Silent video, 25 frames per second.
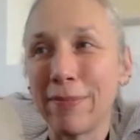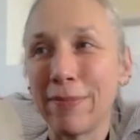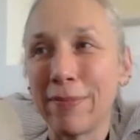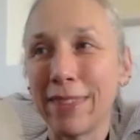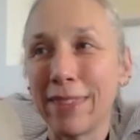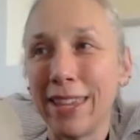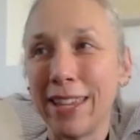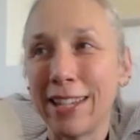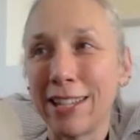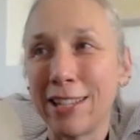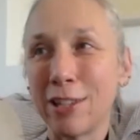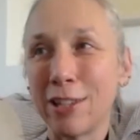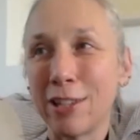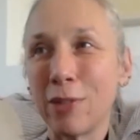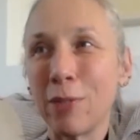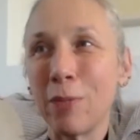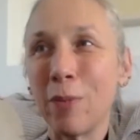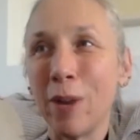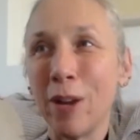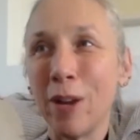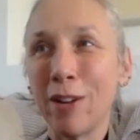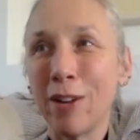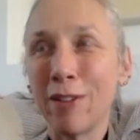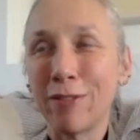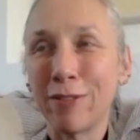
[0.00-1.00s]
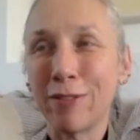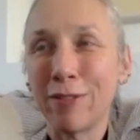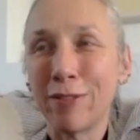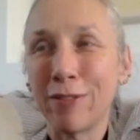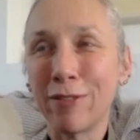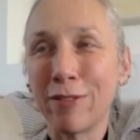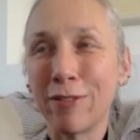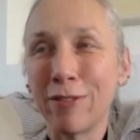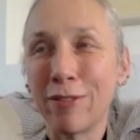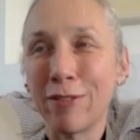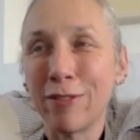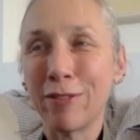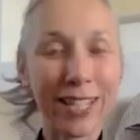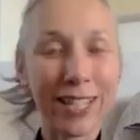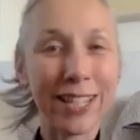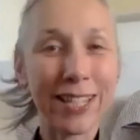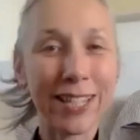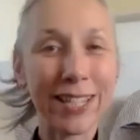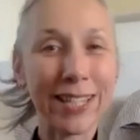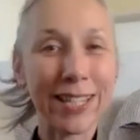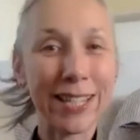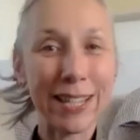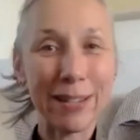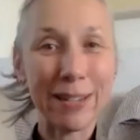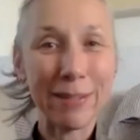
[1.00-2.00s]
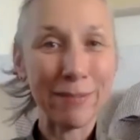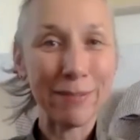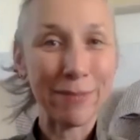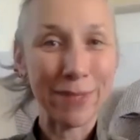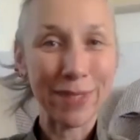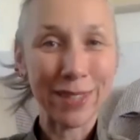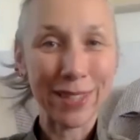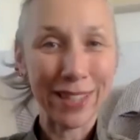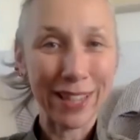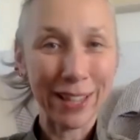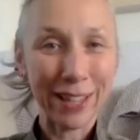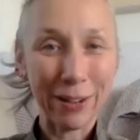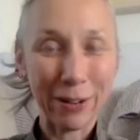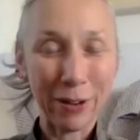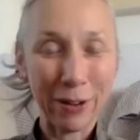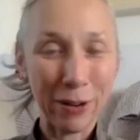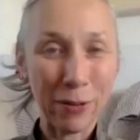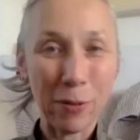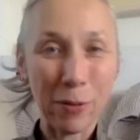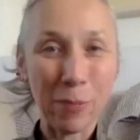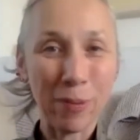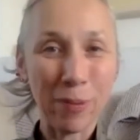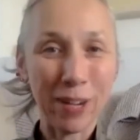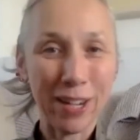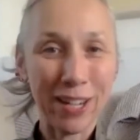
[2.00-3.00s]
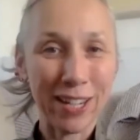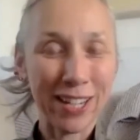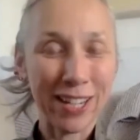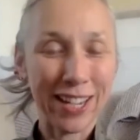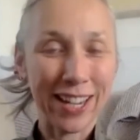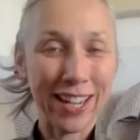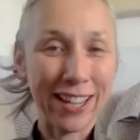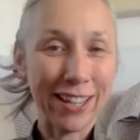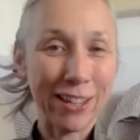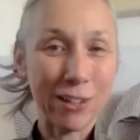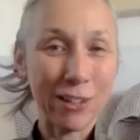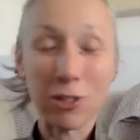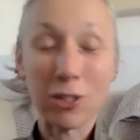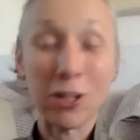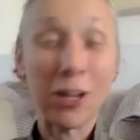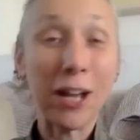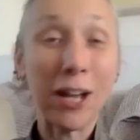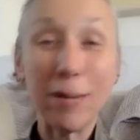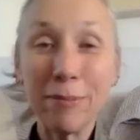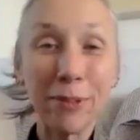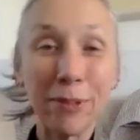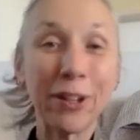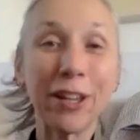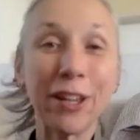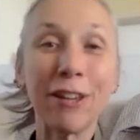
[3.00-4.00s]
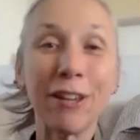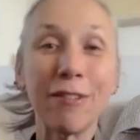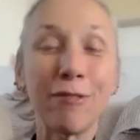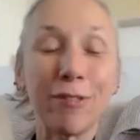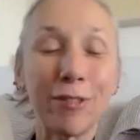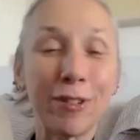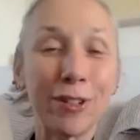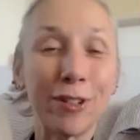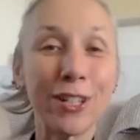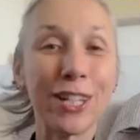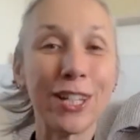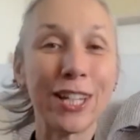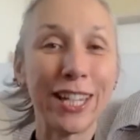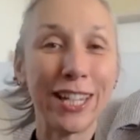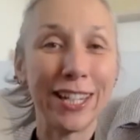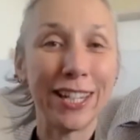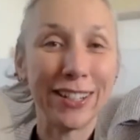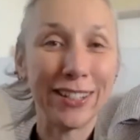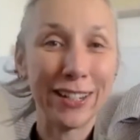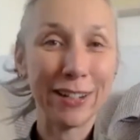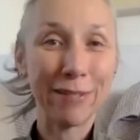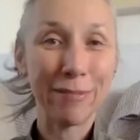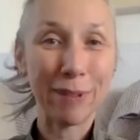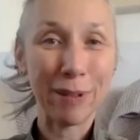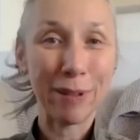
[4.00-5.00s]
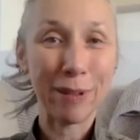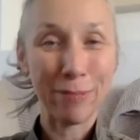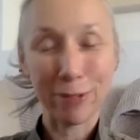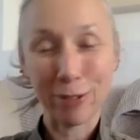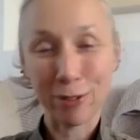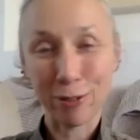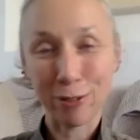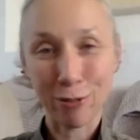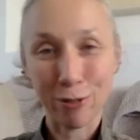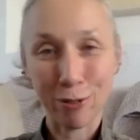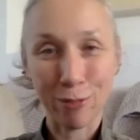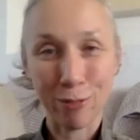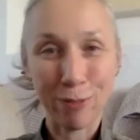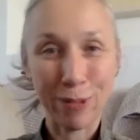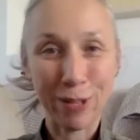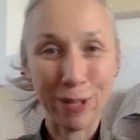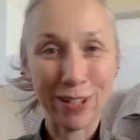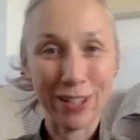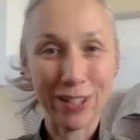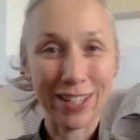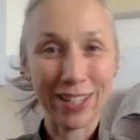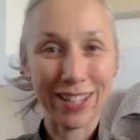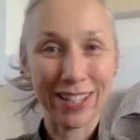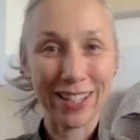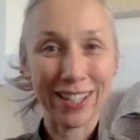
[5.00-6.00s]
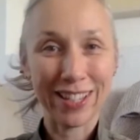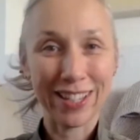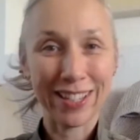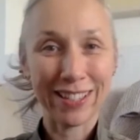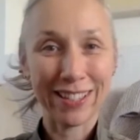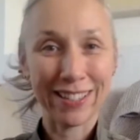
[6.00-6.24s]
it's so wonderful to see the seams that it will bring together. So I'm looking forward to hearing people's responses.